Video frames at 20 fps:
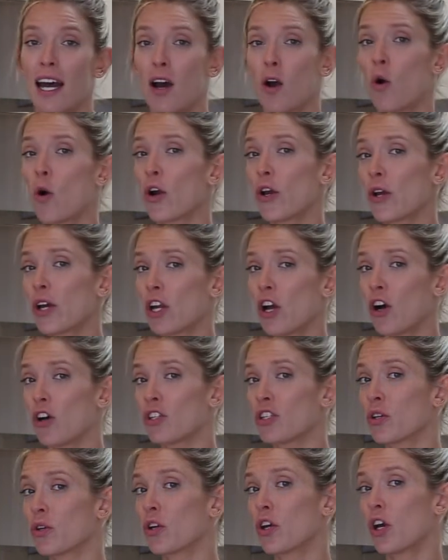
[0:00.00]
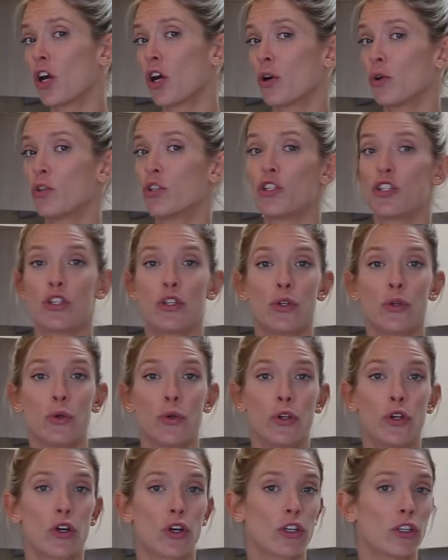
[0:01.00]
or you can also go to
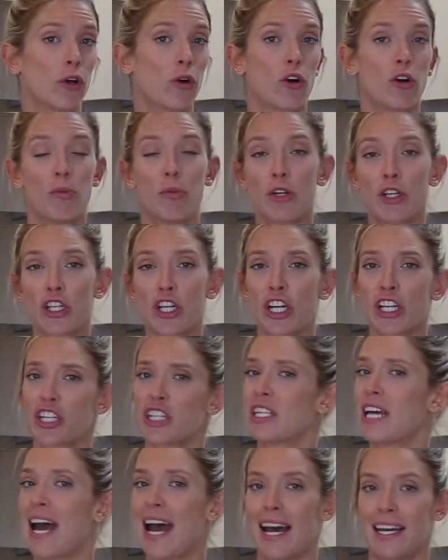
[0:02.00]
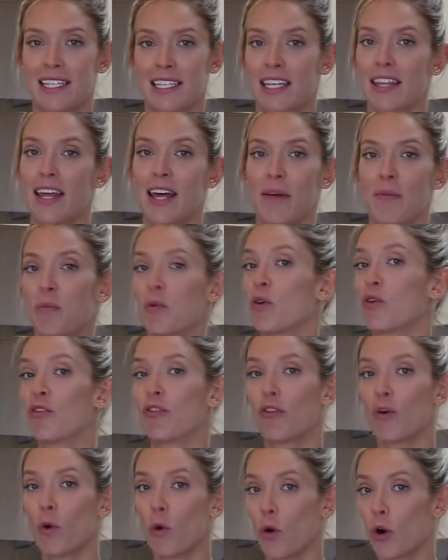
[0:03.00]
your local butcher and just ask them
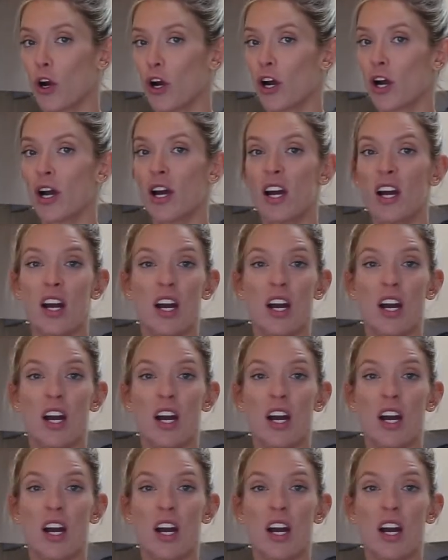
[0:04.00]
for